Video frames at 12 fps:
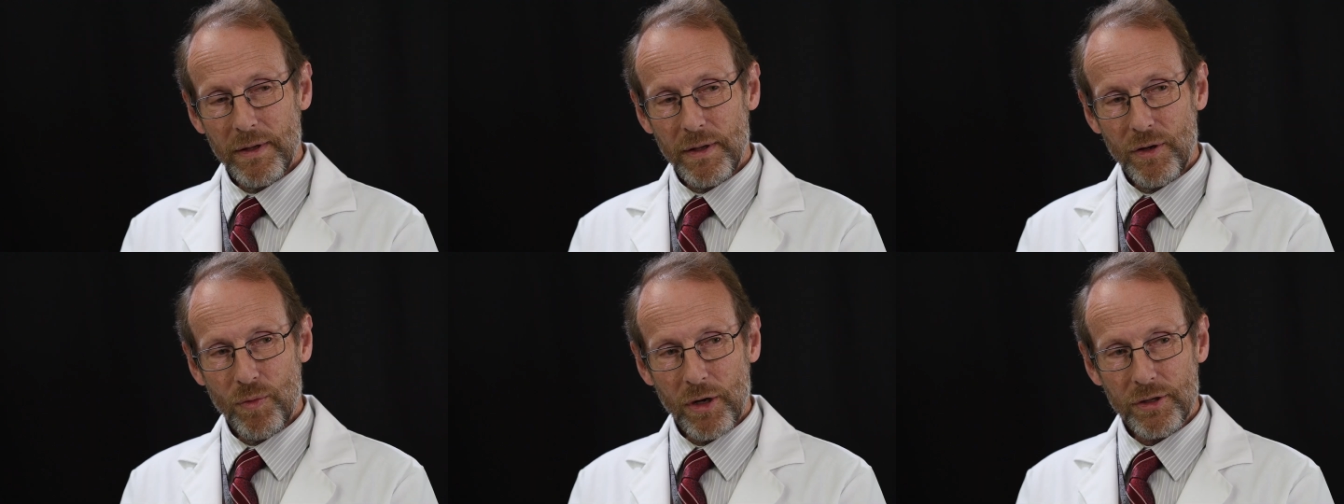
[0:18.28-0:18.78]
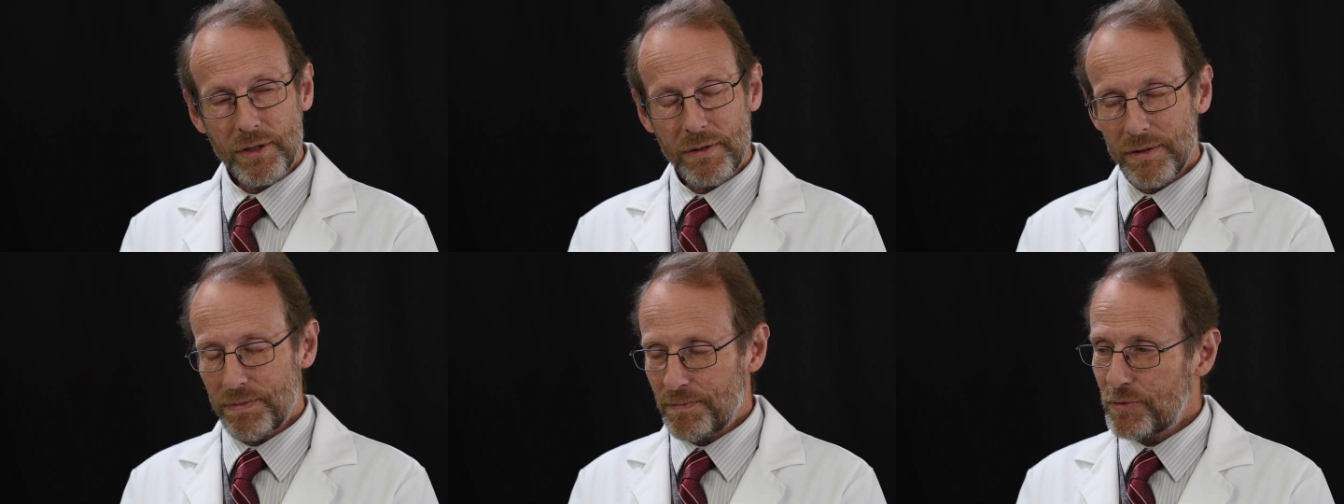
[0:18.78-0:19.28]
You
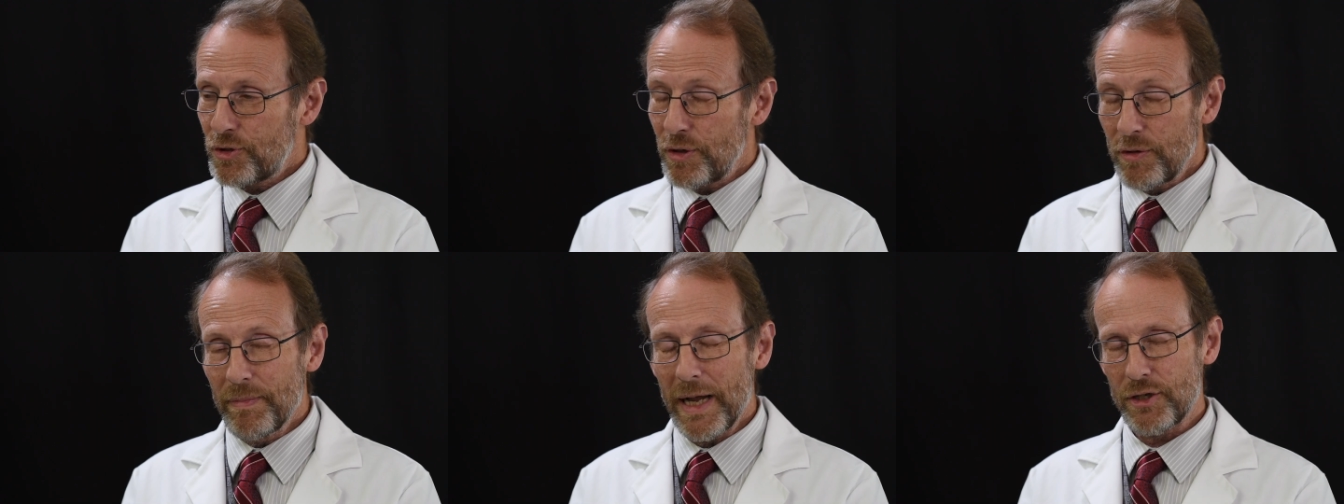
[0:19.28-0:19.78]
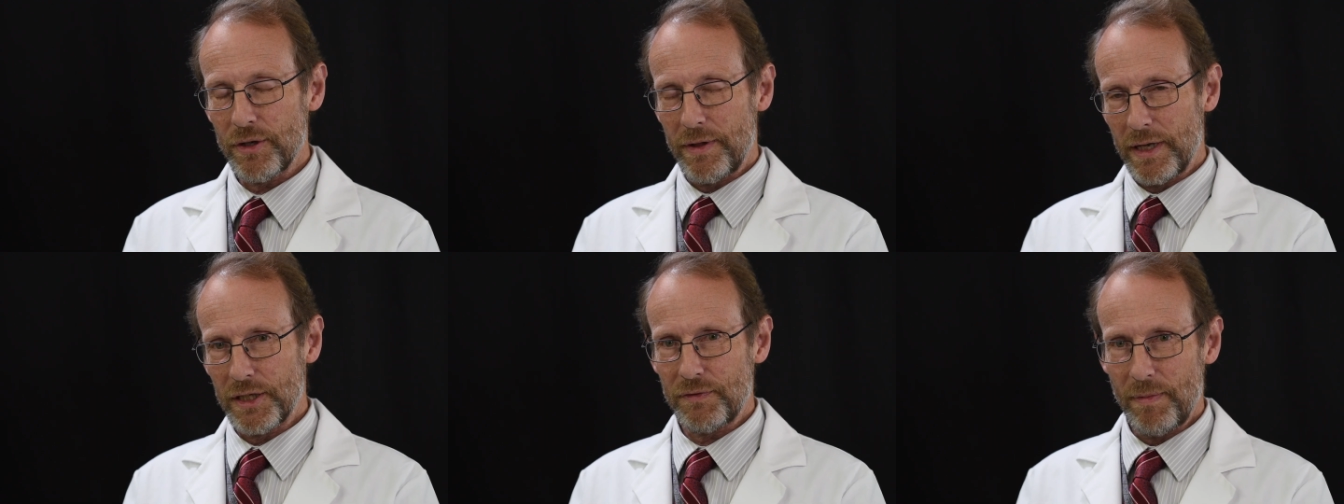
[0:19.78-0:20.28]
want two major
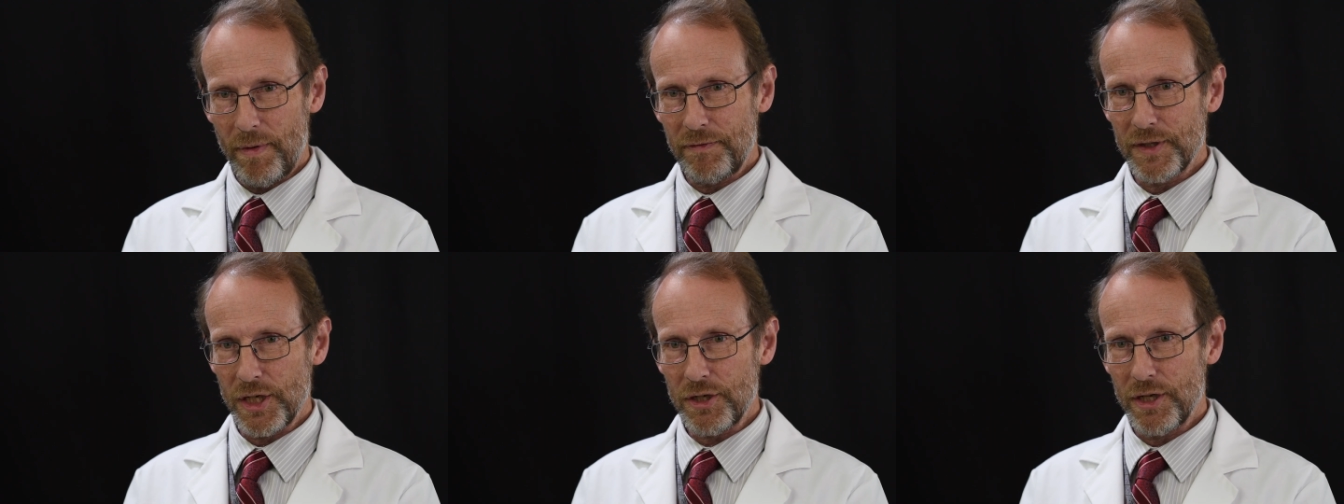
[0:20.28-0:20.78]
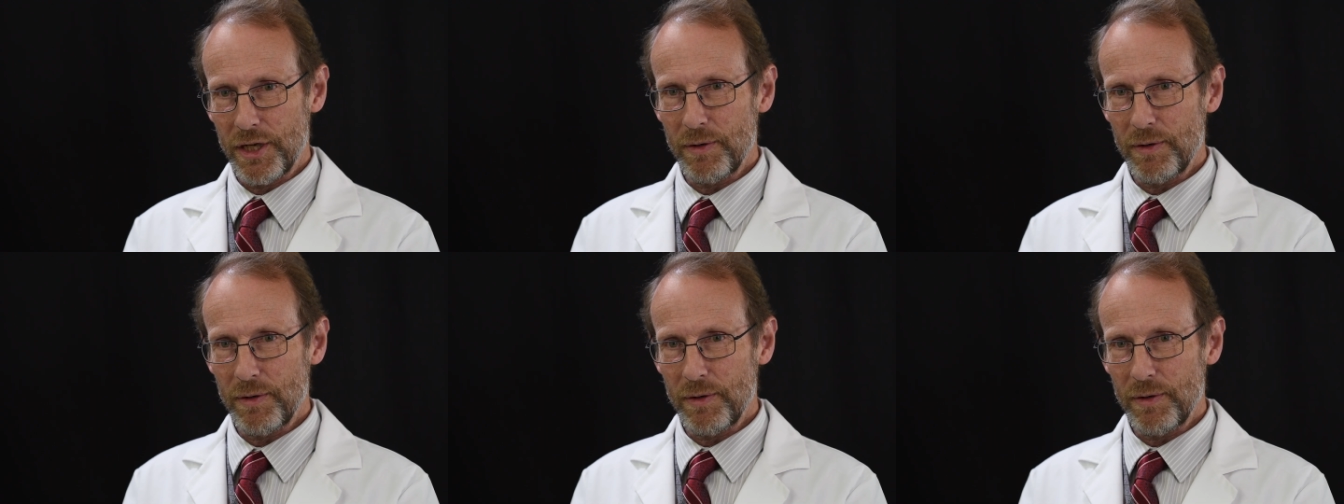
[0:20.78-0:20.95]
things from a physician.